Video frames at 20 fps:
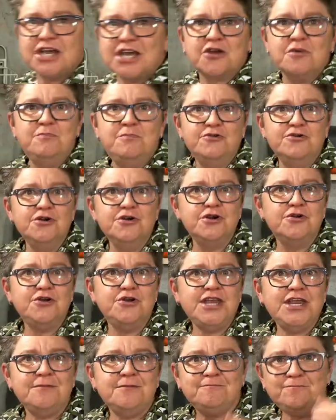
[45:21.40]
like a
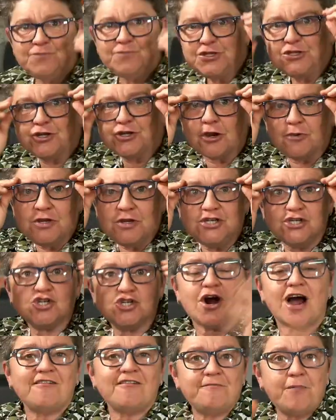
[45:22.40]
brewery. You know when you
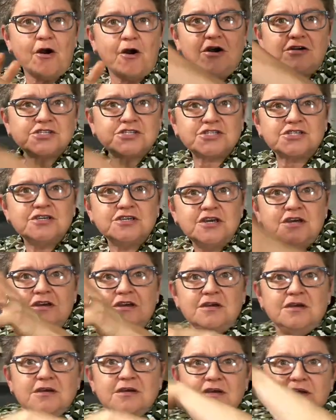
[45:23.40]
drive past
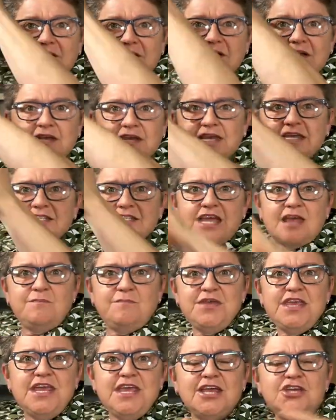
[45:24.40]
SAB
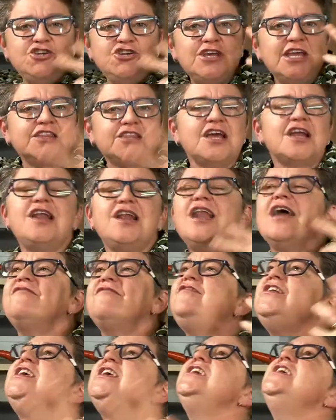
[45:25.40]
and you get that
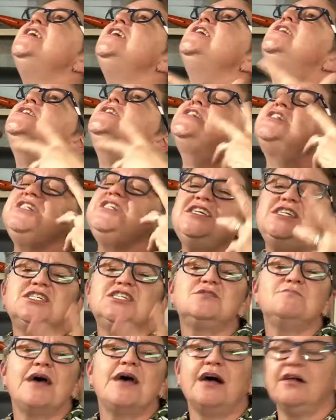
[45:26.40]
lovely yeasty
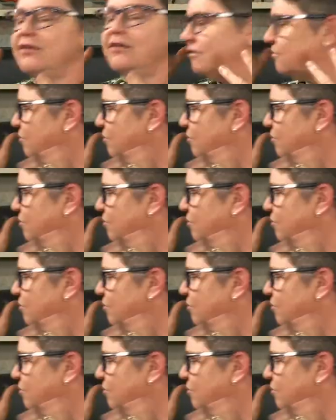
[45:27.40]
smell?